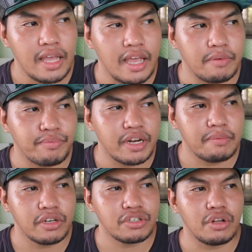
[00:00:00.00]
And pretty
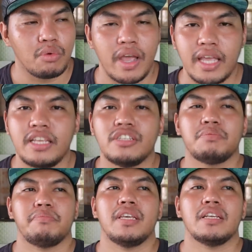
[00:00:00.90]
much the way he
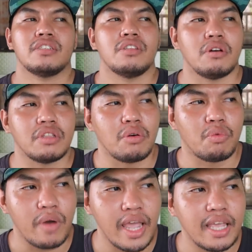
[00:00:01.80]
speaks, the, the
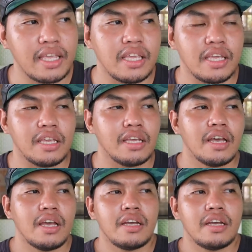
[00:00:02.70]
way he